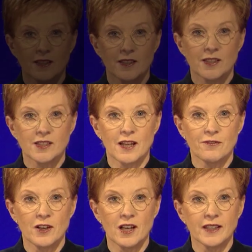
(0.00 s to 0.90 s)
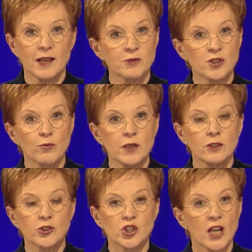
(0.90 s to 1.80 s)
Sapphire, that was a
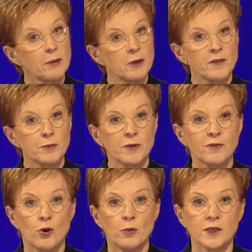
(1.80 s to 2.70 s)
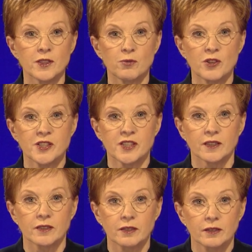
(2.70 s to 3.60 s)
real gem of a performance, wasn't
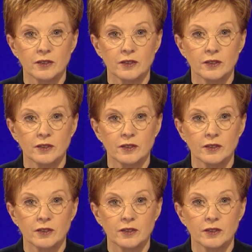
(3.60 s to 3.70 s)
it?